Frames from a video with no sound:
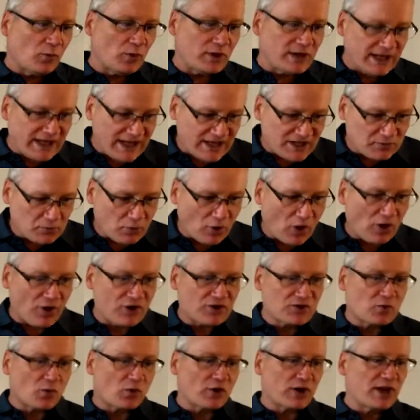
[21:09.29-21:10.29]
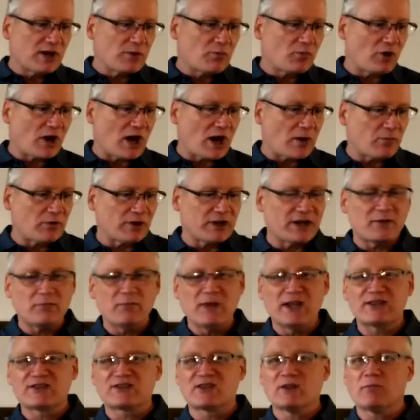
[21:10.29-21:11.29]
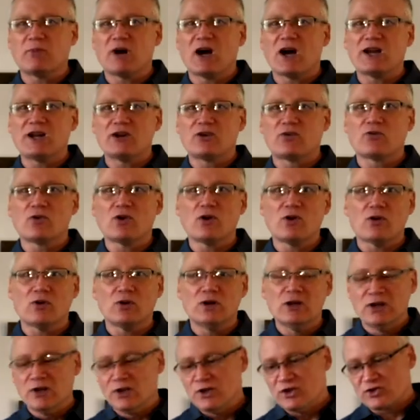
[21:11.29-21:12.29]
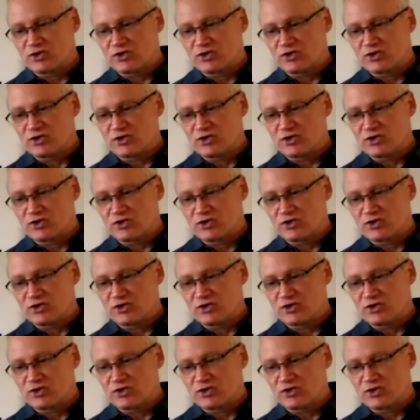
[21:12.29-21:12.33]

when each part is working properly, it makes the body grow.